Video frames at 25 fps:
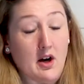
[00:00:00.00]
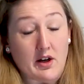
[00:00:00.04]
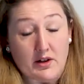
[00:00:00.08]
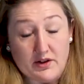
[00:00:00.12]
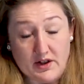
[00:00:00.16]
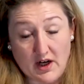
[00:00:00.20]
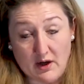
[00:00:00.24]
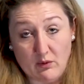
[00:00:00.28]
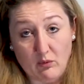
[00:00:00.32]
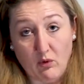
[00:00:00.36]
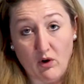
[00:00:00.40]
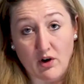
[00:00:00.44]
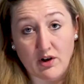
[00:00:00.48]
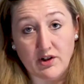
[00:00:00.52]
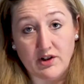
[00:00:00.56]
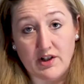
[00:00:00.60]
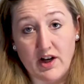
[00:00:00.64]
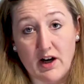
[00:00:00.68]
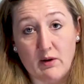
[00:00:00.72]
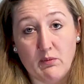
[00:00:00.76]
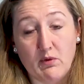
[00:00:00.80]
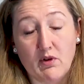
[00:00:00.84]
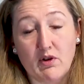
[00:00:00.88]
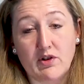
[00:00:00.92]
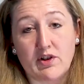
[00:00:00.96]
Then one day
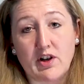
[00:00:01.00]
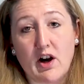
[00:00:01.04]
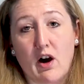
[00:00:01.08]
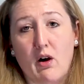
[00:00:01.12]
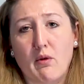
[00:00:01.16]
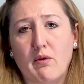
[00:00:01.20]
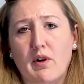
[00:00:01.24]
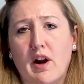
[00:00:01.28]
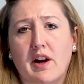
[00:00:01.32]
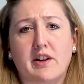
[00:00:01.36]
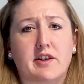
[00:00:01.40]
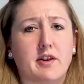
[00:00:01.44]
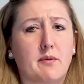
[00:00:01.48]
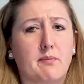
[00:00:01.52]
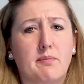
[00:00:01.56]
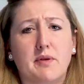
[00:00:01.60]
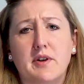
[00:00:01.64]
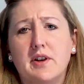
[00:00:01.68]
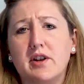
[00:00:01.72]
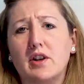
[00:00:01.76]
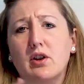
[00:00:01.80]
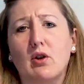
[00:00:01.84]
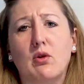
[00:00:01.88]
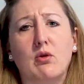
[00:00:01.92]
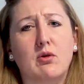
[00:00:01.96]
we were down at the
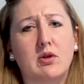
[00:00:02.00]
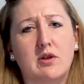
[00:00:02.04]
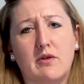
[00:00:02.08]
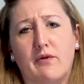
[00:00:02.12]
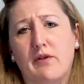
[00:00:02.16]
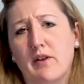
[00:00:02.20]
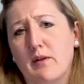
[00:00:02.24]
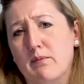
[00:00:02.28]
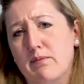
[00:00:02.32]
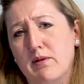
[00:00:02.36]
beautiful